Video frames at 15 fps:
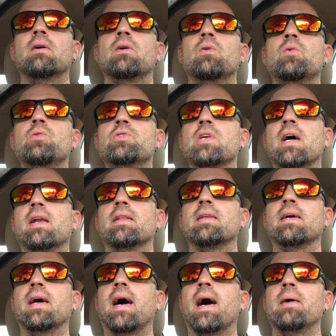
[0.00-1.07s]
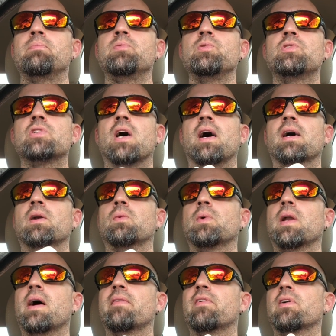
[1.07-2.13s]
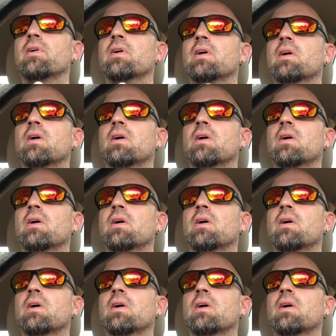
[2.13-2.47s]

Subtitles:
who's that other guy, Busan or whatever,